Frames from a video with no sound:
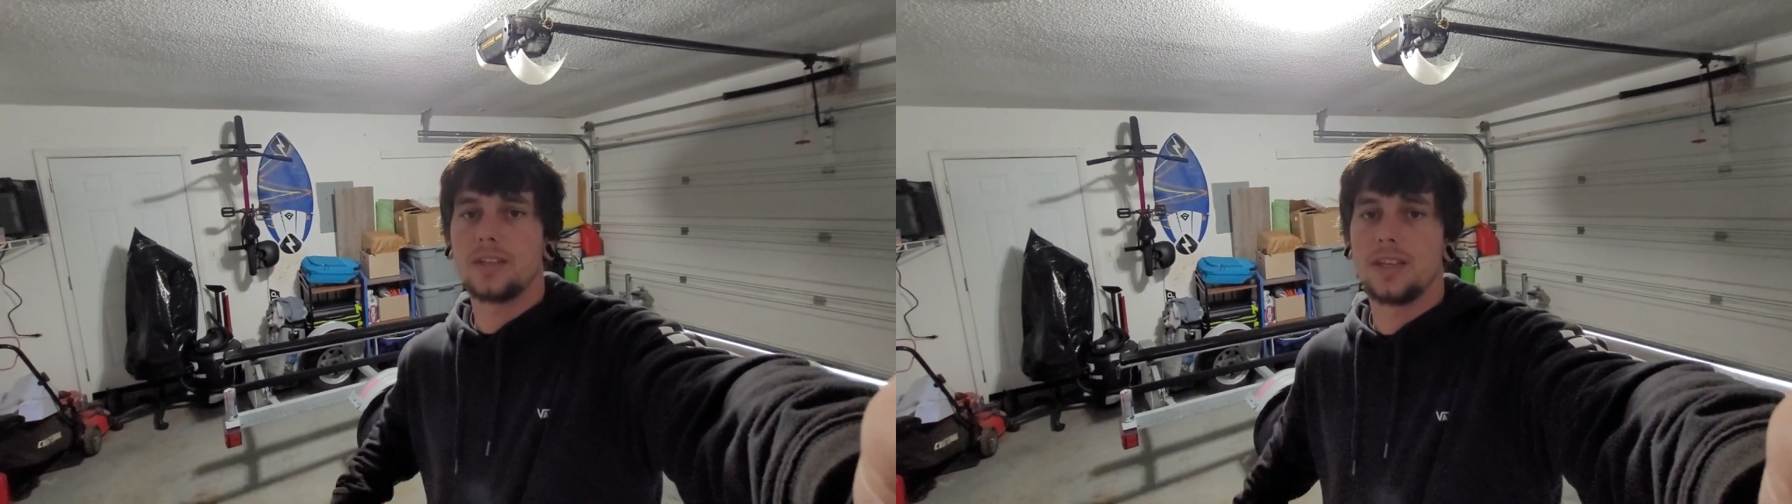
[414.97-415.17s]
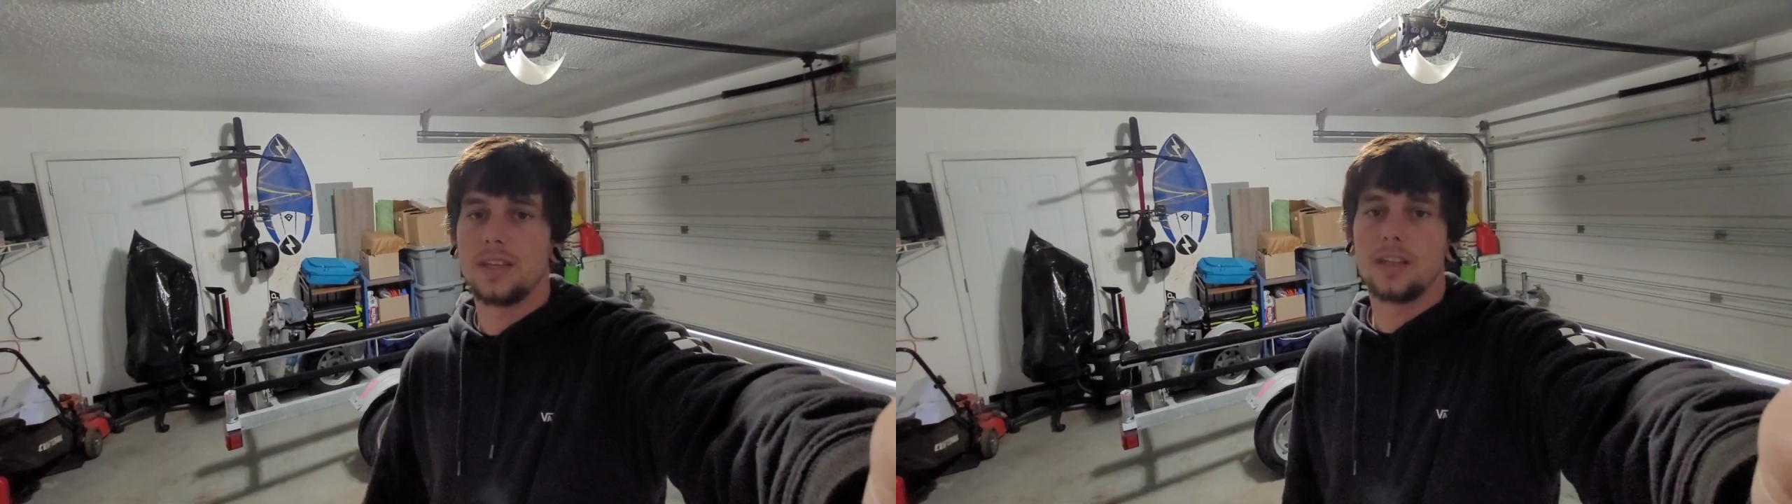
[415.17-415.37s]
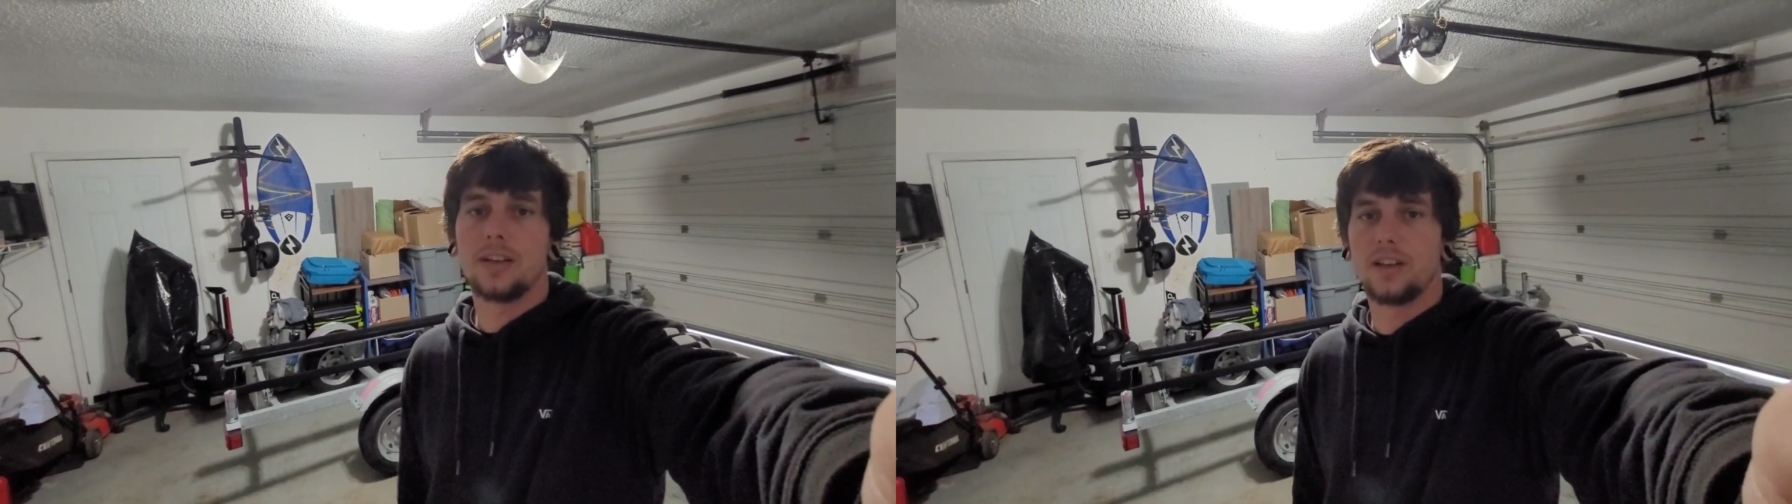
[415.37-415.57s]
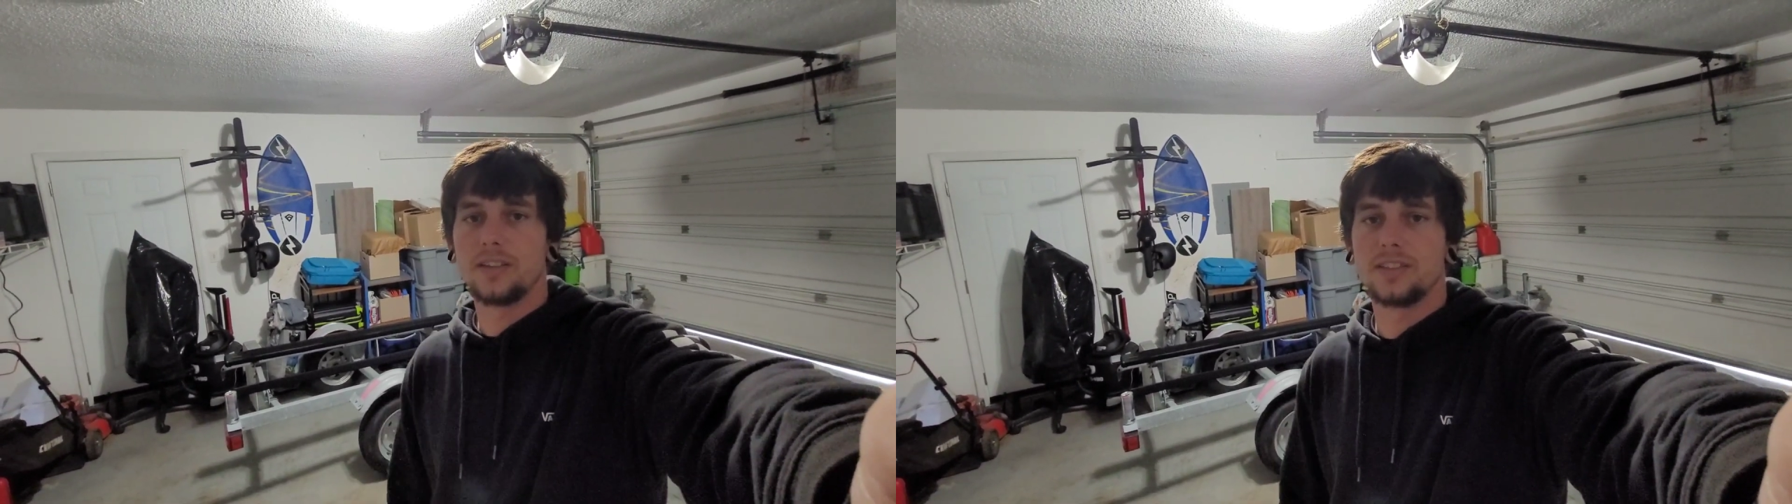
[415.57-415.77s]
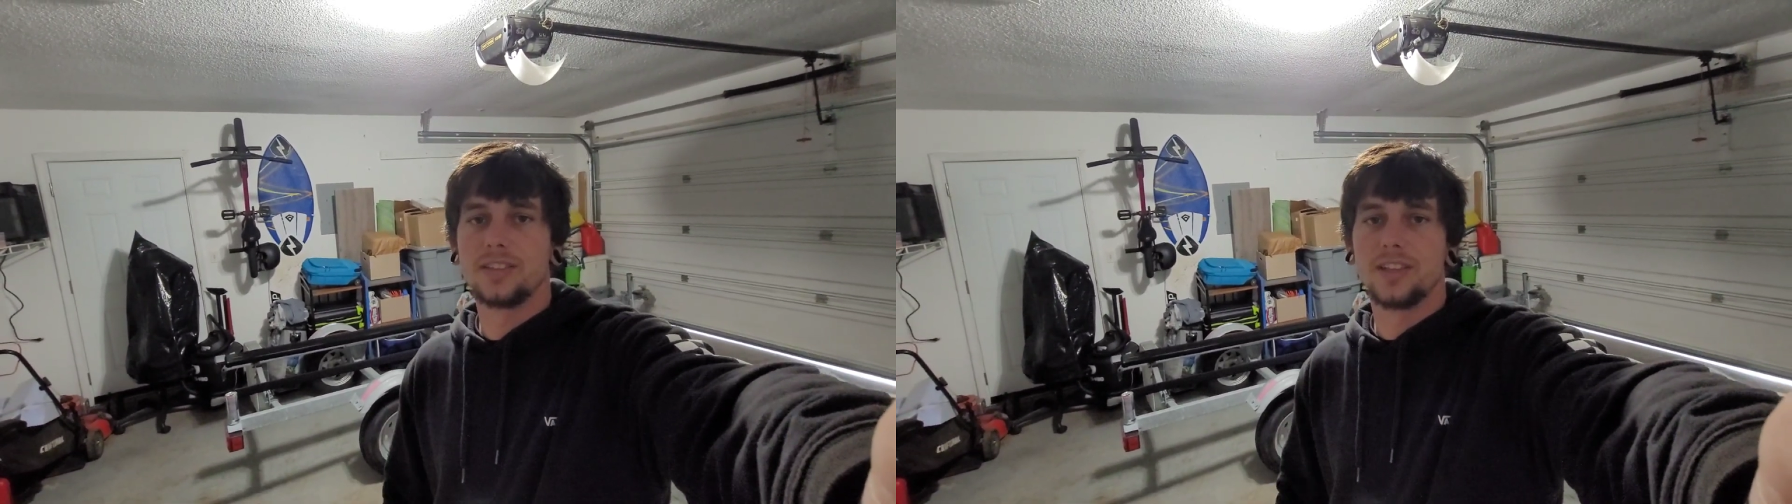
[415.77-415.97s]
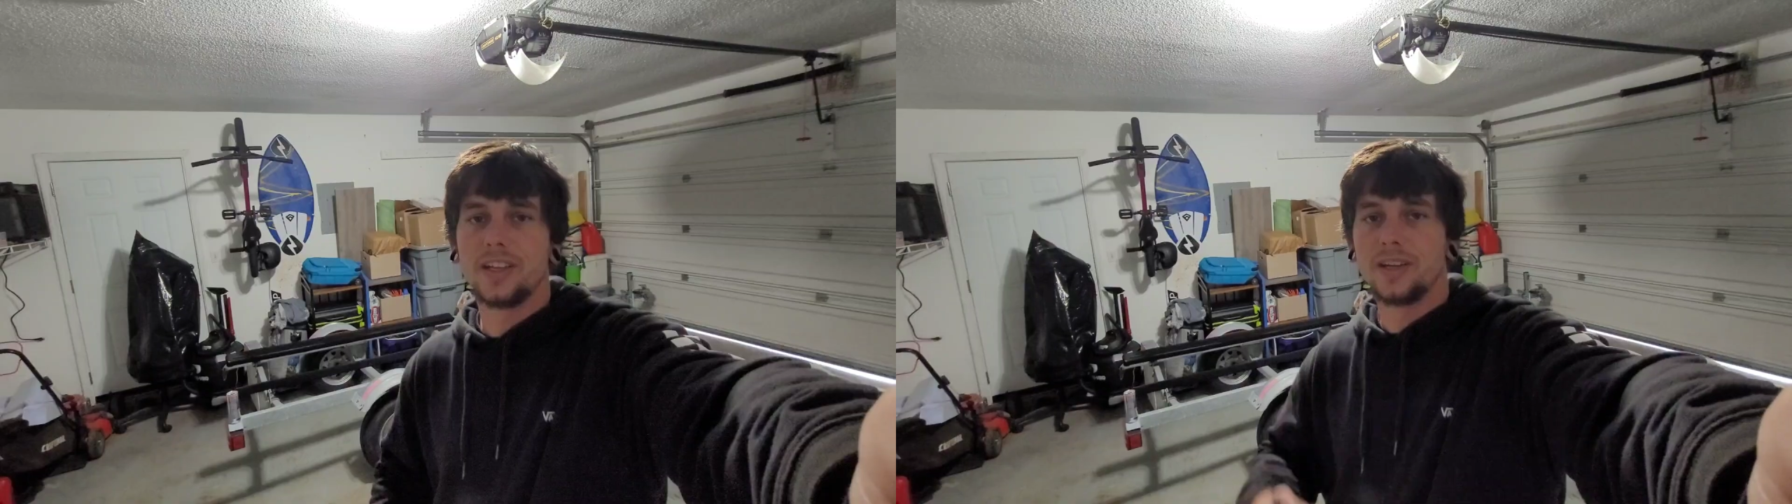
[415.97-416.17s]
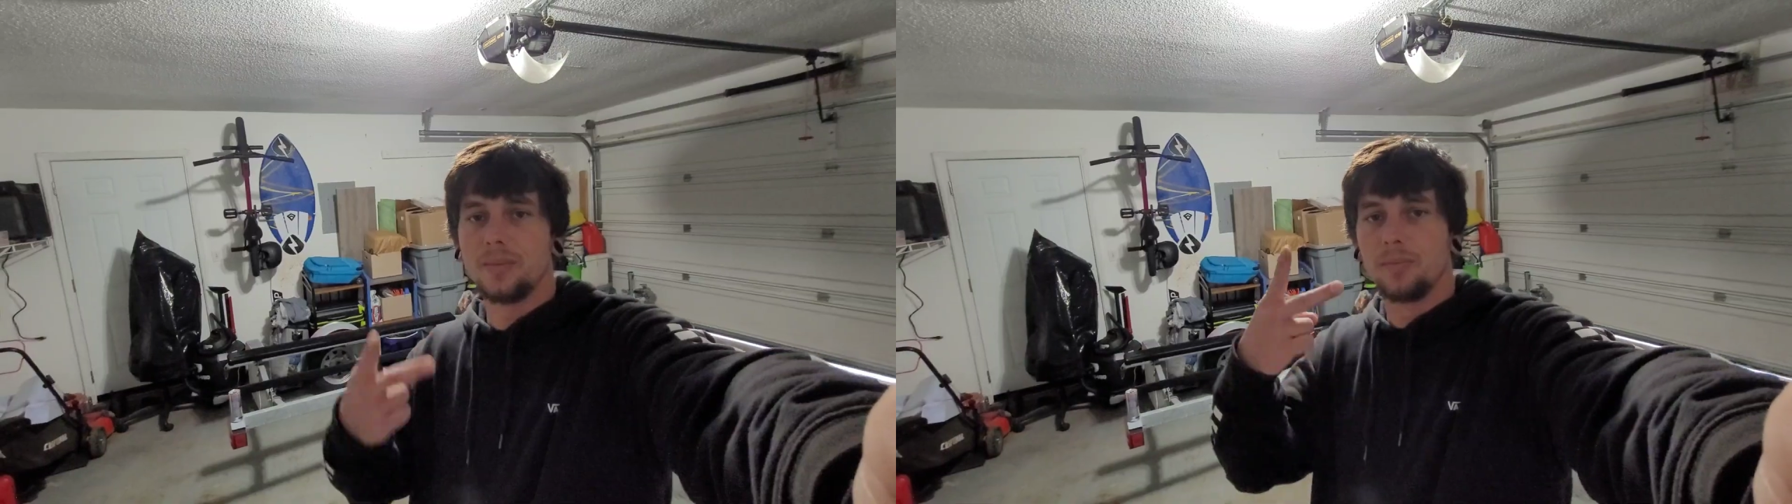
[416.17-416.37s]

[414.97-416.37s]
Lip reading: and I'll see you later.